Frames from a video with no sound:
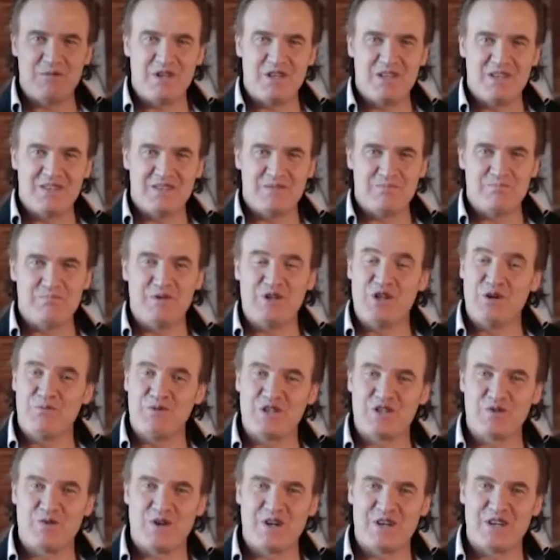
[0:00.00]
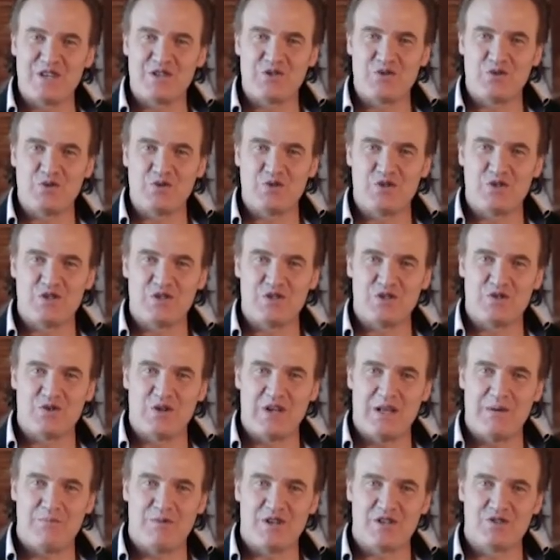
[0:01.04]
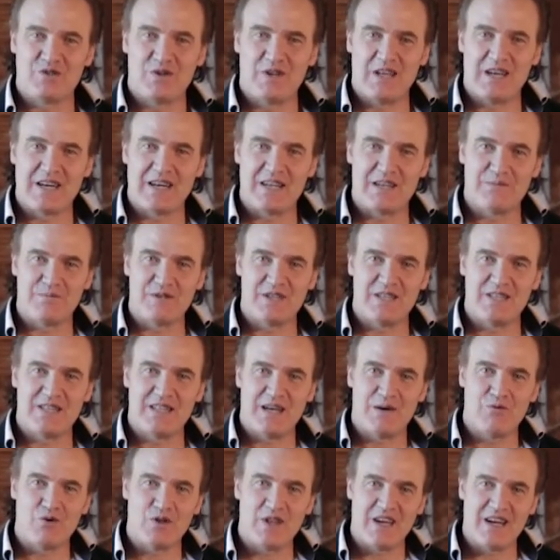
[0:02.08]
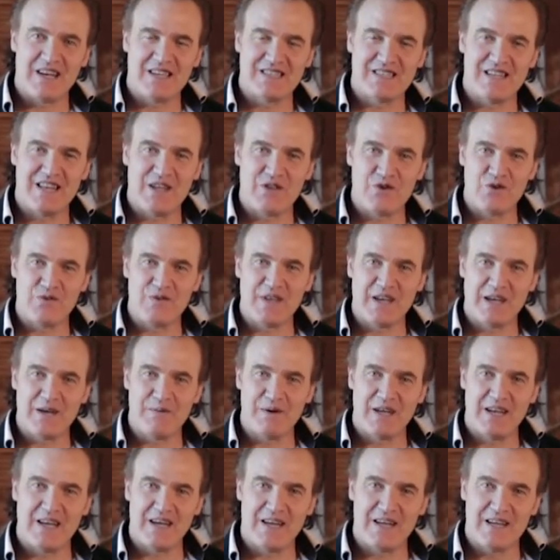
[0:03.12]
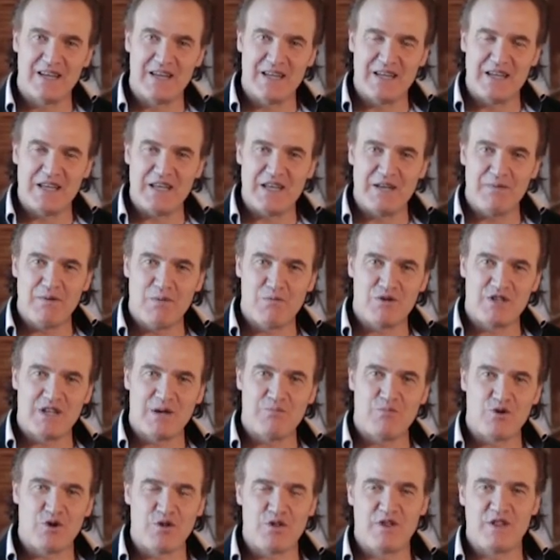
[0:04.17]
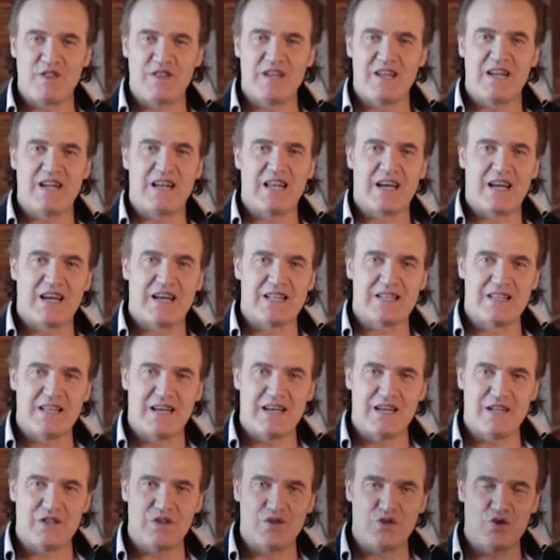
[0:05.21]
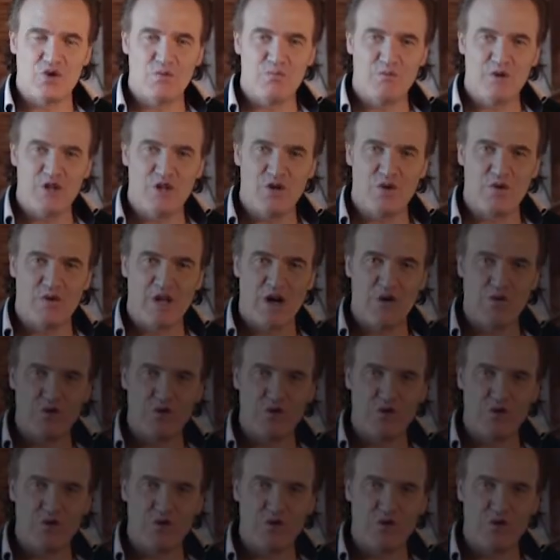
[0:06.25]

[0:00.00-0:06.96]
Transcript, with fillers: My name is Juan Jesús. I'm the person who is the representative of Bodegas Ladrón de Guevara. And now we